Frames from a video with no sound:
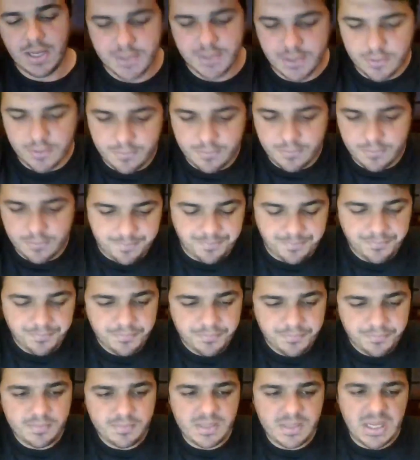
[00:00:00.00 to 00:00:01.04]
So
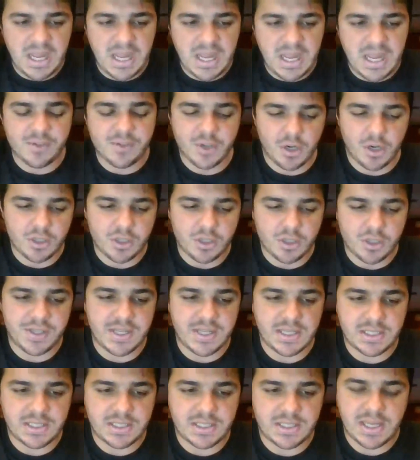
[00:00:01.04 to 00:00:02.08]
I've
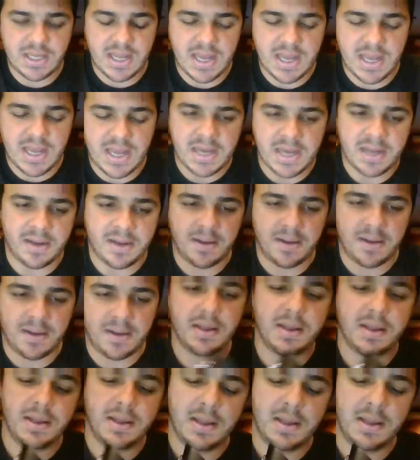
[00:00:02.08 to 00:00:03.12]
charged this
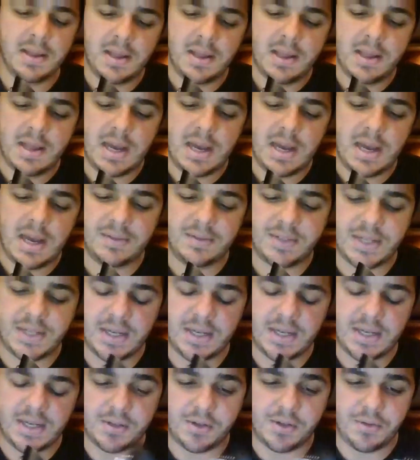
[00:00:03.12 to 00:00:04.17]
and I've
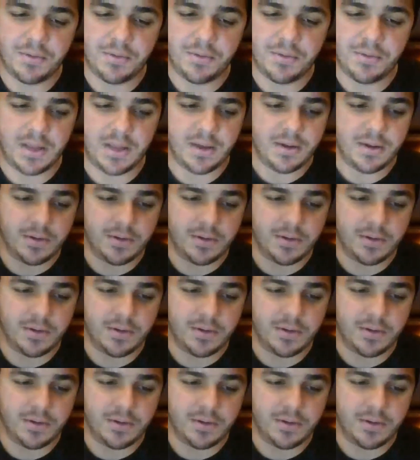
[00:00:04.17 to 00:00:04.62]
set it to